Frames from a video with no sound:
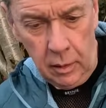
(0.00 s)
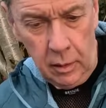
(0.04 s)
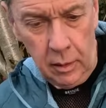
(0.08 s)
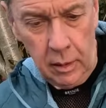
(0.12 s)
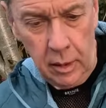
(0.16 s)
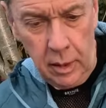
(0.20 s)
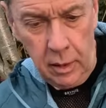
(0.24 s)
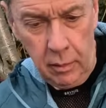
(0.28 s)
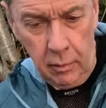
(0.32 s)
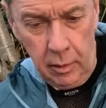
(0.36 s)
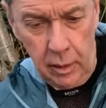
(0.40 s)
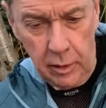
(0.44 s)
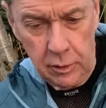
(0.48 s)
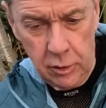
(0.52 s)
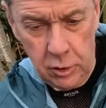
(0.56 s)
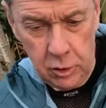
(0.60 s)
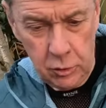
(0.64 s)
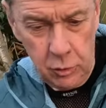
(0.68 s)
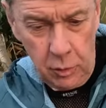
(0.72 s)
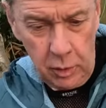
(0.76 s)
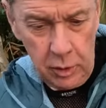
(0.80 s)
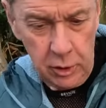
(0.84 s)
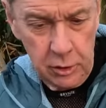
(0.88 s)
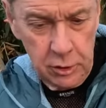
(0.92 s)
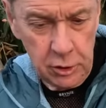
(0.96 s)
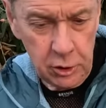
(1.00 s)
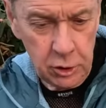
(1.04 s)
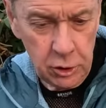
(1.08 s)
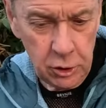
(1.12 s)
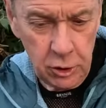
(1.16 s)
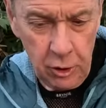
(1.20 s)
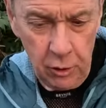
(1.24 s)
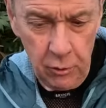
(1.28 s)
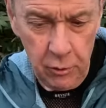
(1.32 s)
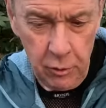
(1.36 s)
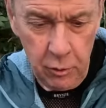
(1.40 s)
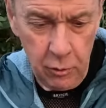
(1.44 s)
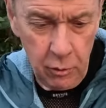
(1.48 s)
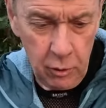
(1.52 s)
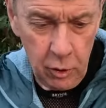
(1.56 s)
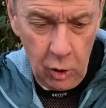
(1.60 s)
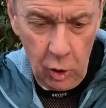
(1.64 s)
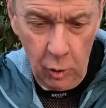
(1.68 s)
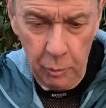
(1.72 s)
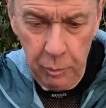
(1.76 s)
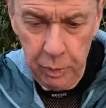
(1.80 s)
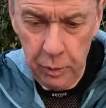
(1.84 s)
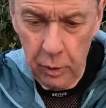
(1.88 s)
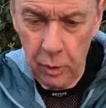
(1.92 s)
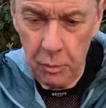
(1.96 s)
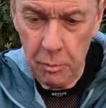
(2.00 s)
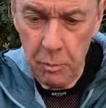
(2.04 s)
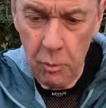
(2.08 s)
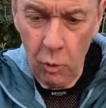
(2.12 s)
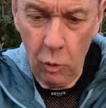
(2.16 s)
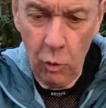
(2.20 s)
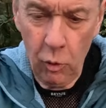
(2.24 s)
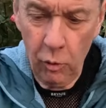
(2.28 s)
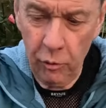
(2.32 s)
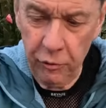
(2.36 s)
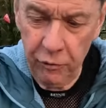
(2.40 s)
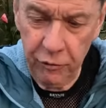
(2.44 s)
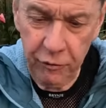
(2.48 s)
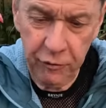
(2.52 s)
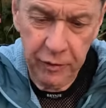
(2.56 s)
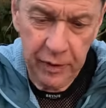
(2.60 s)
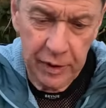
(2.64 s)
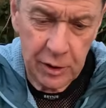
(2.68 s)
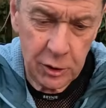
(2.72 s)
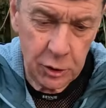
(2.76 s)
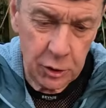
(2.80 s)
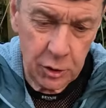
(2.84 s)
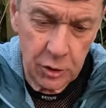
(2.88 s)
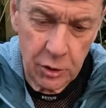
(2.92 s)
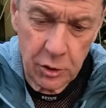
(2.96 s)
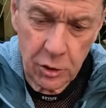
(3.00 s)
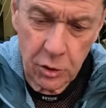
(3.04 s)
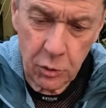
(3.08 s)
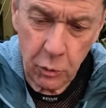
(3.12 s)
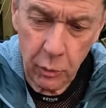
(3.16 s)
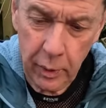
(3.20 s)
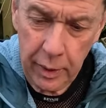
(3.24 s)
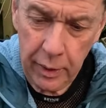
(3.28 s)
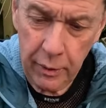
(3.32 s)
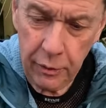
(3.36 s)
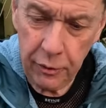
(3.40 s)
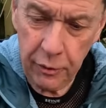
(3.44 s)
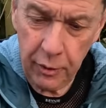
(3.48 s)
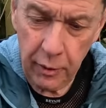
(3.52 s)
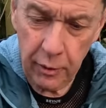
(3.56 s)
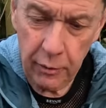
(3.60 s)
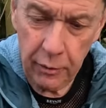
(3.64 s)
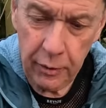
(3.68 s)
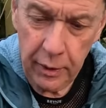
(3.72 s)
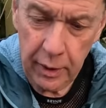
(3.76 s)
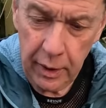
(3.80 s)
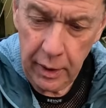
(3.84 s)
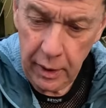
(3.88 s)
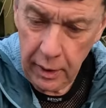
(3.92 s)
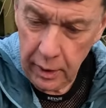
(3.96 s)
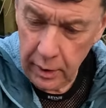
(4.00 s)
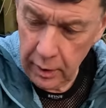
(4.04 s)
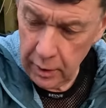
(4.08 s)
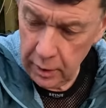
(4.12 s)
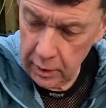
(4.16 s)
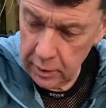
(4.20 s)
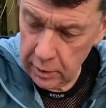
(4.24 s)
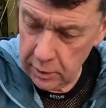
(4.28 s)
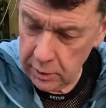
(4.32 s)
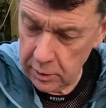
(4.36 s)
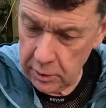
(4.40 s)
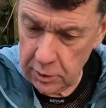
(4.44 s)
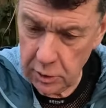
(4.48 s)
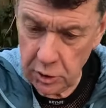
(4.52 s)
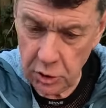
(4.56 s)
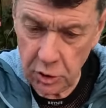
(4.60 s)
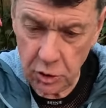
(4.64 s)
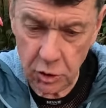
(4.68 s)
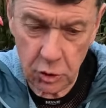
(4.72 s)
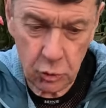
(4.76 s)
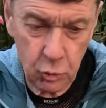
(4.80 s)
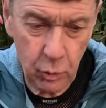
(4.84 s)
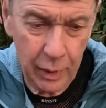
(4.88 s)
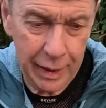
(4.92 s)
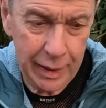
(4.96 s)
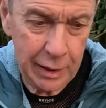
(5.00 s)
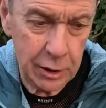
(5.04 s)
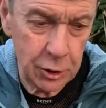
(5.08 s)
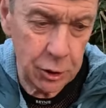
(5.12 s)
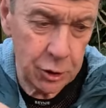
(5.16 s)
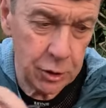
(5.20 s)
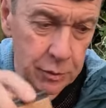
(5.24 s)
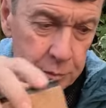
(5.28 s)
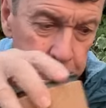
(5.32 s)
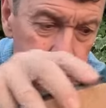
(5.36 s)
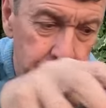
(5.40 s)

Now, I just wanted to show you a couple of more features with the Switch.